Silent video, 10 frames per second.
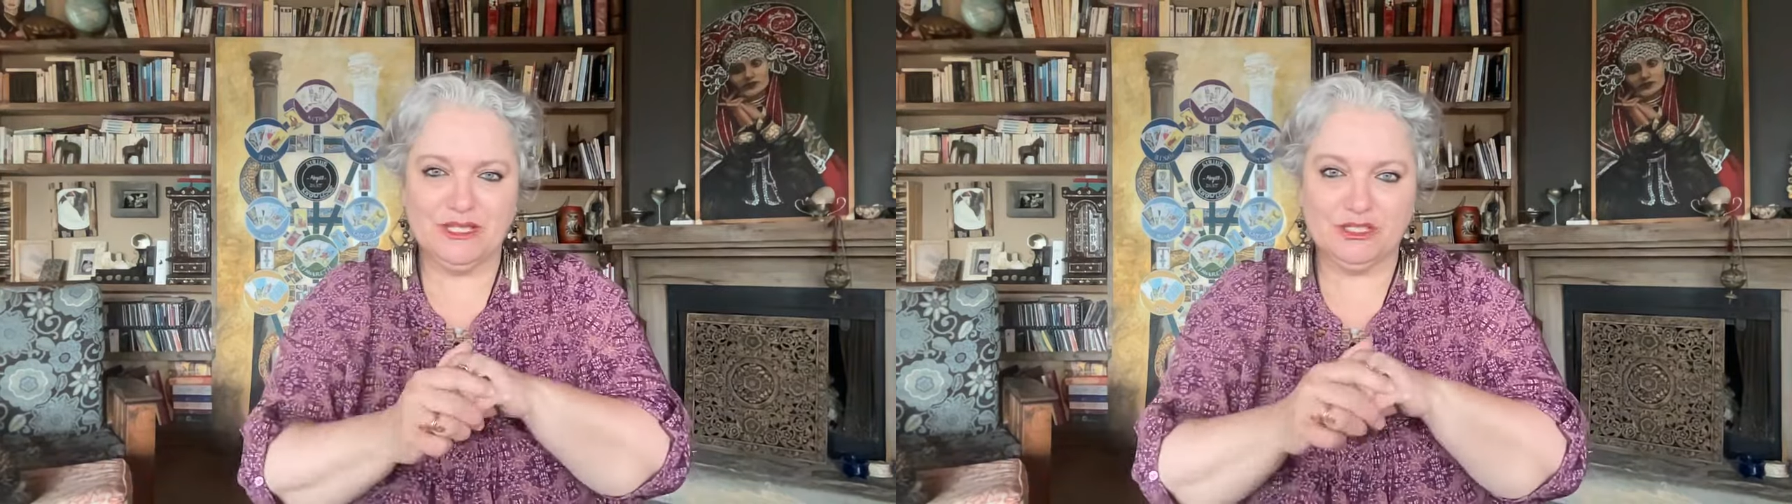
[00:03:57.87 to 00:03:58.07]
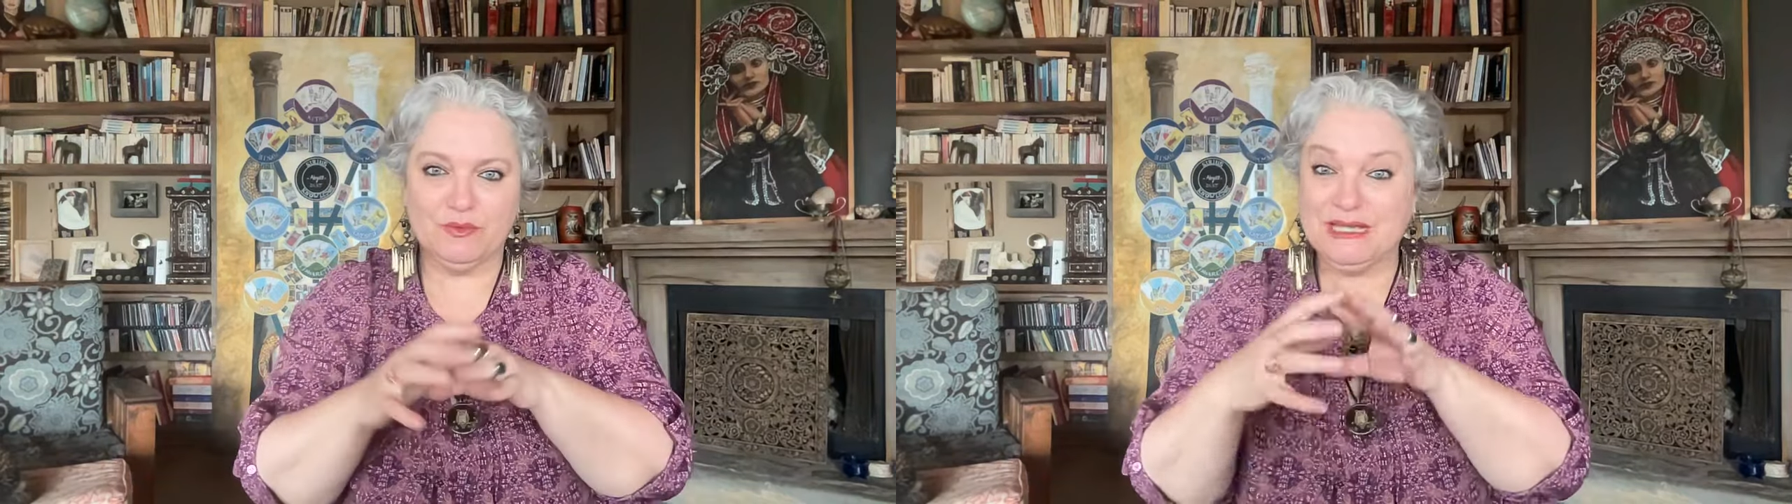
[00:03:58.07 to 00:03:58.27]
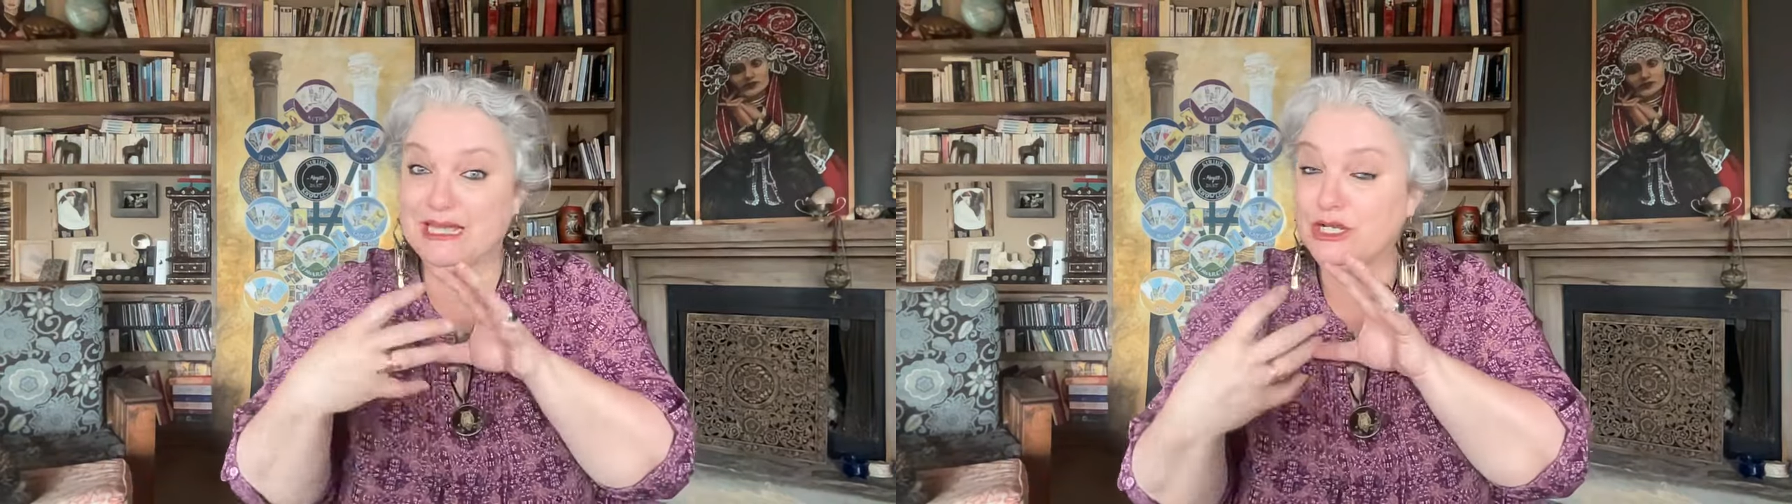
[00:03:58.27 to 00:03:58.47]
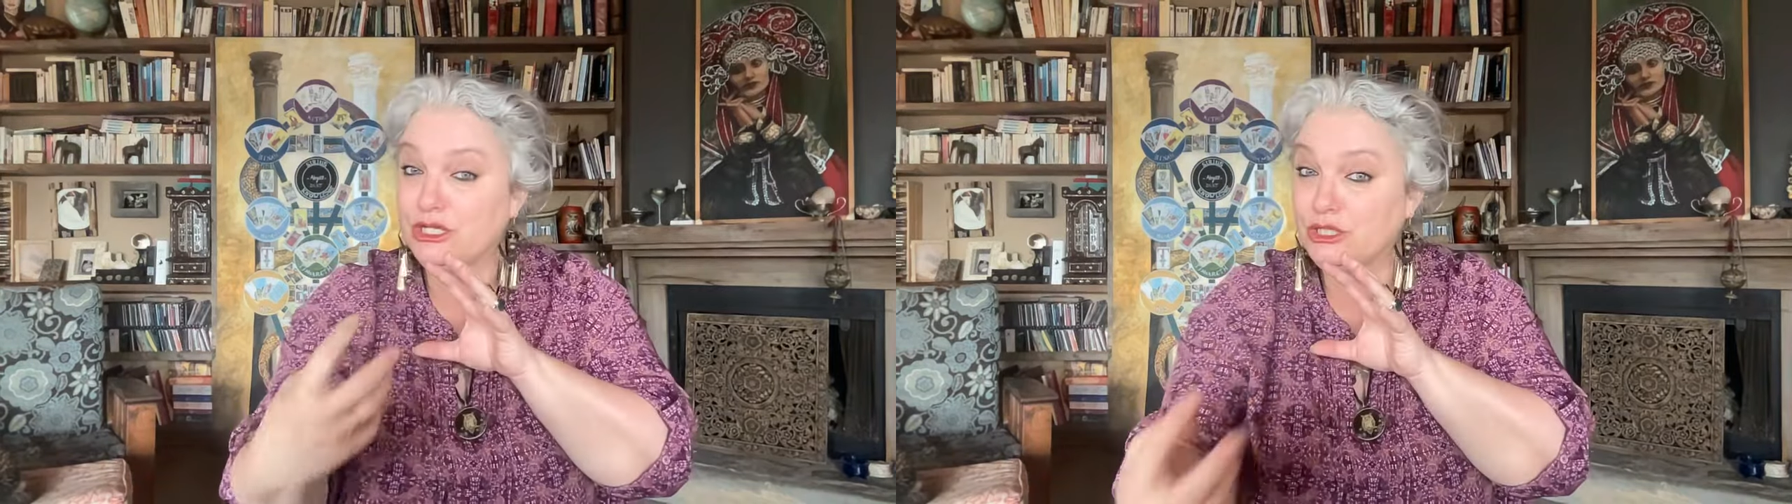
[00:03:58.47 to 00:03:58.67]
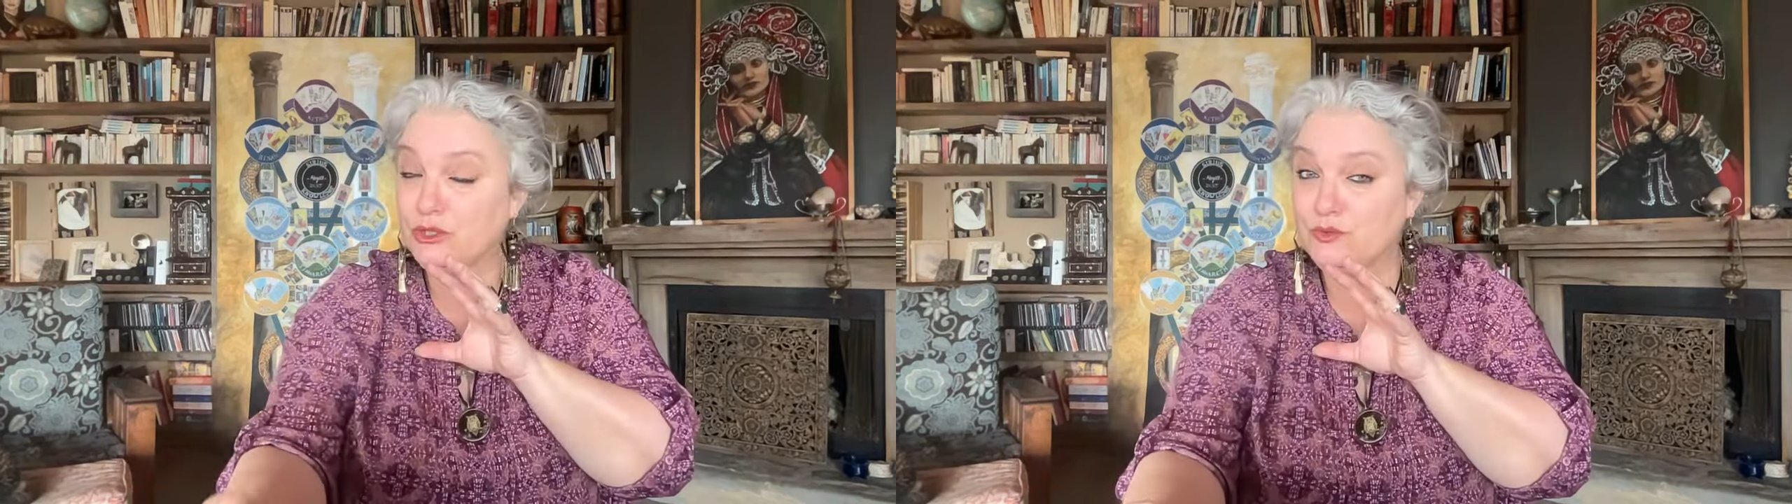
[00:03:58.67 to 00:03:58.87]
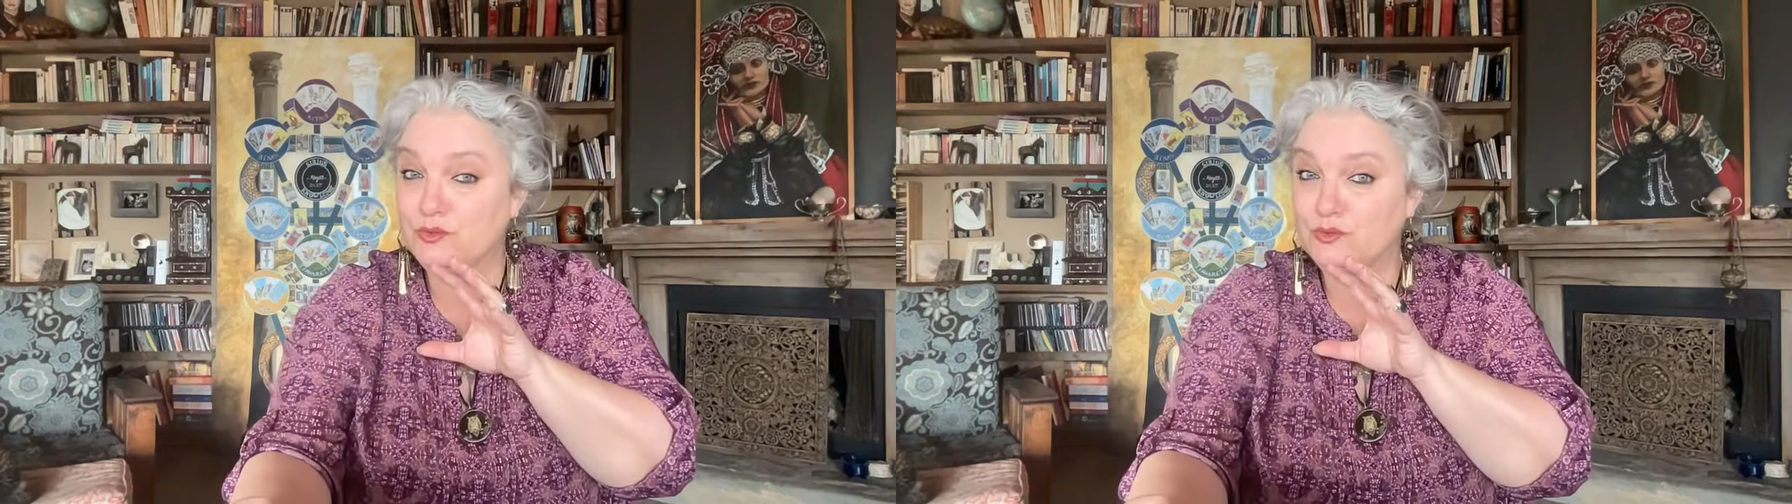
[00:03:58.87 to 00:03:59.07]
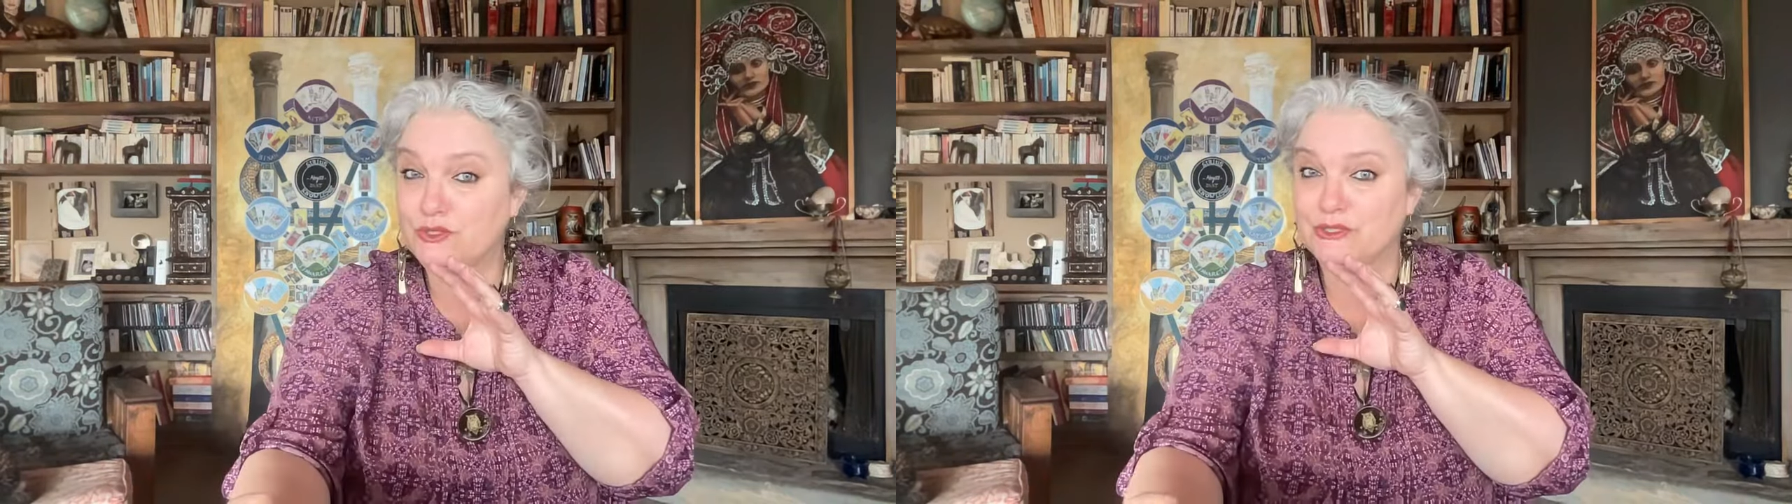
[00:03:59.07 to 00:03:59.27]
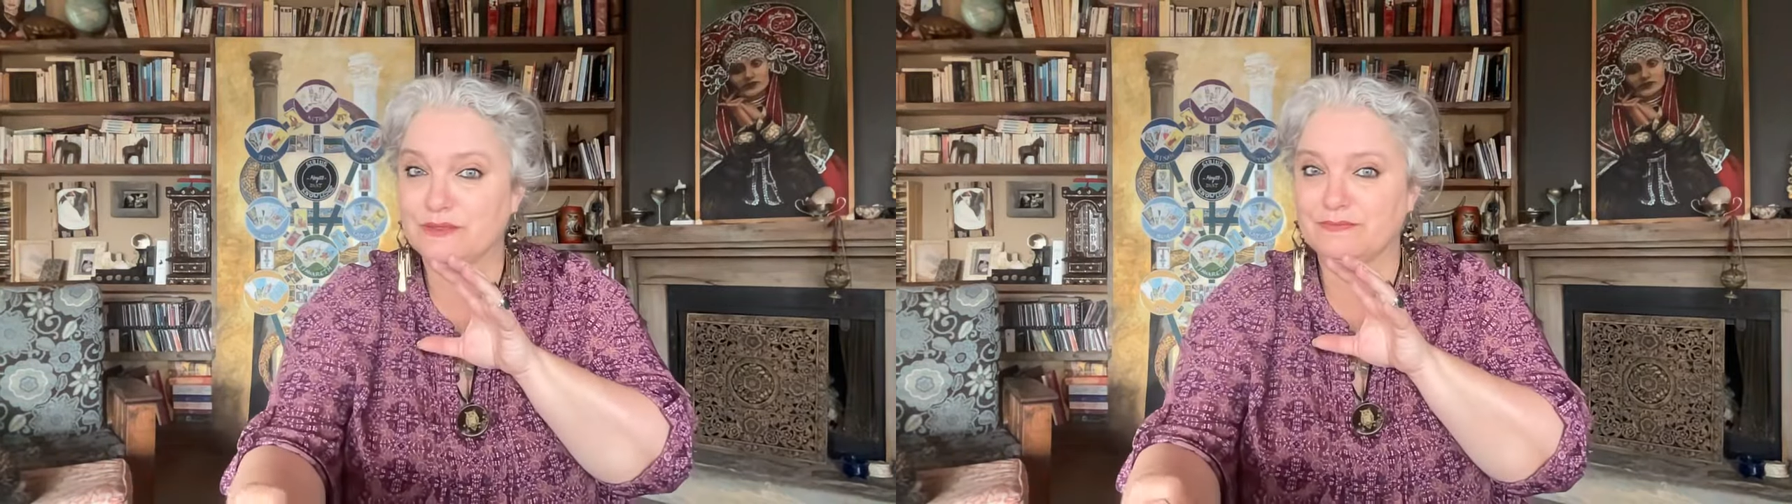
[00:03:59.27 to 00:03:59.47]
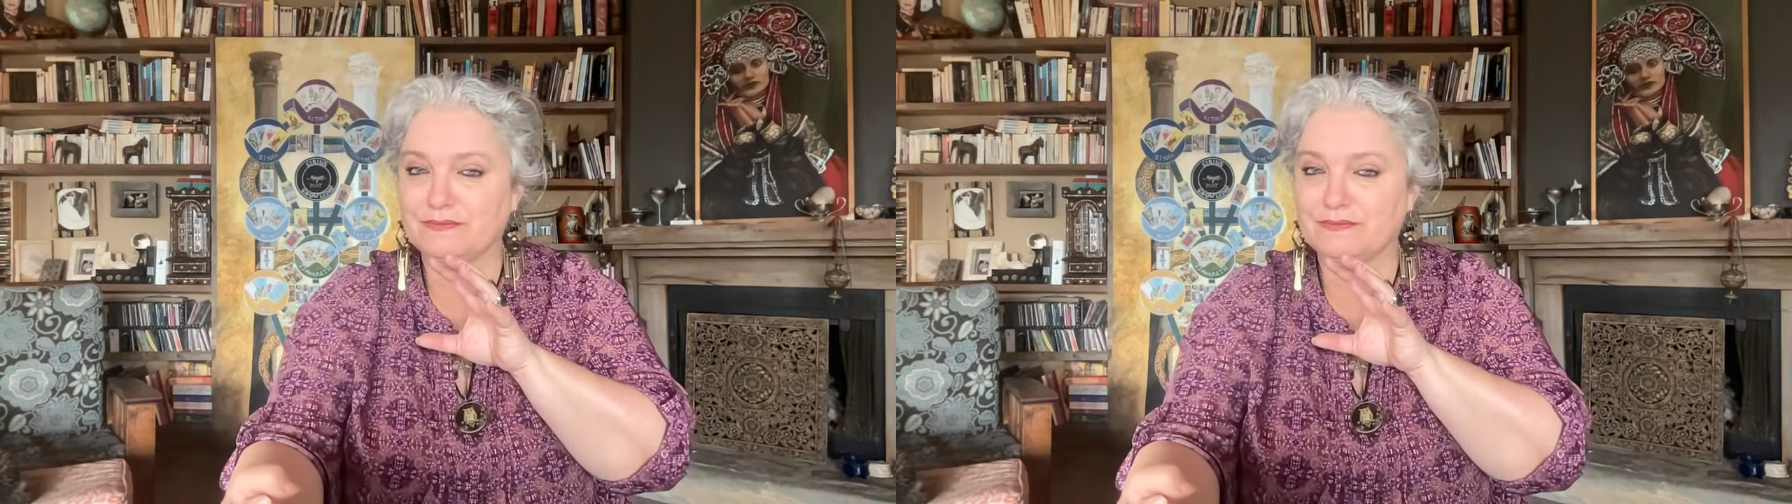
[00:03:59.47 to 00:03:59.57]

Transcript: So we cannot lose